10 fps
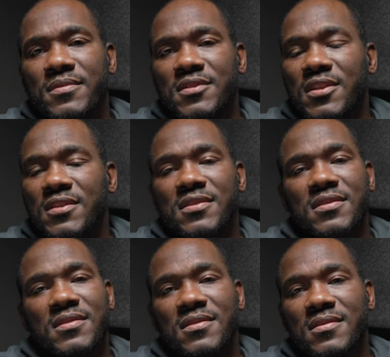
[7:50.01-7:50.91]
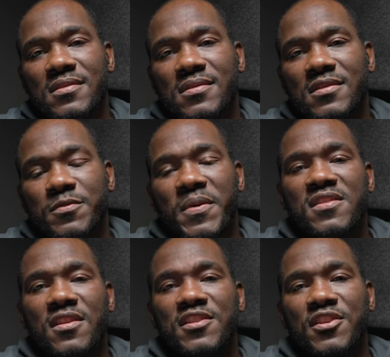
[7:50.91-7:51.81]
Just
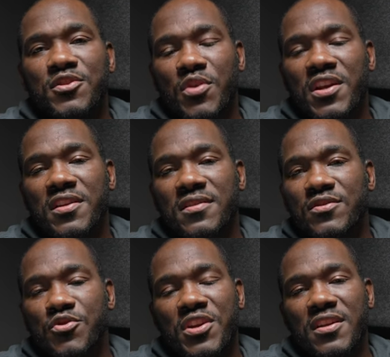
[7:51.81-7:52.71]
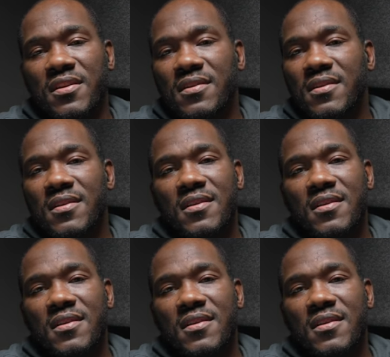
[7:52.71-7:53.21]
especially the drinking. Drinking